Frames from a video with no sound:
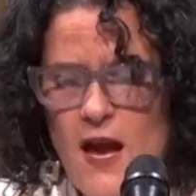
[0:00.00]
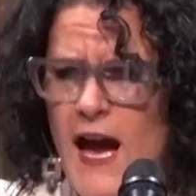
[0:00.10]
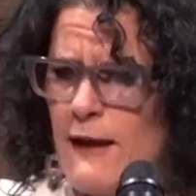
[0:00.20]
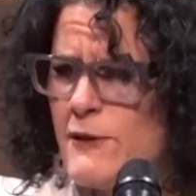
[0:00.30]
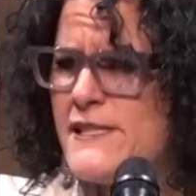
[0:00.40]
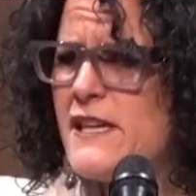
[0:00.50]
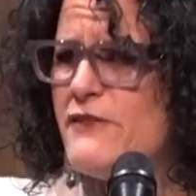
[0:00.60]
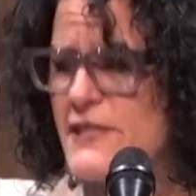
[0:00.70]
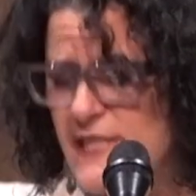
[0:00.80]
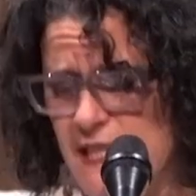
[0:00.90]
I was
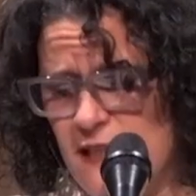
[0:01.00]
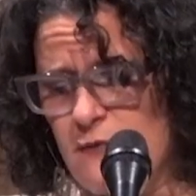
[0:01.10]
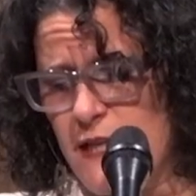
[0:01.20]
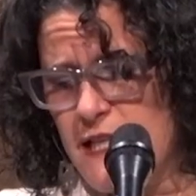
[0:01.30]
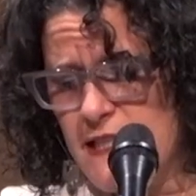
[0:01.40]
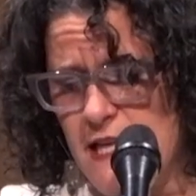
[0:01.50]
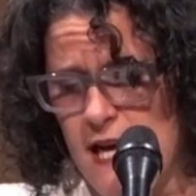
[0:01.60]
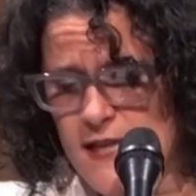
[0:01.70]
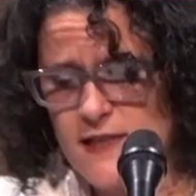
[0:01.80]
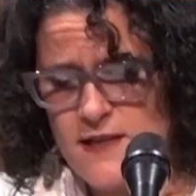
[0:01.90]
17 when he
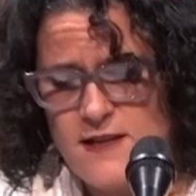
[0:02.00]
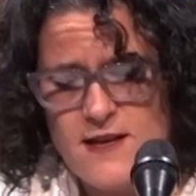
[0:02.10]
died,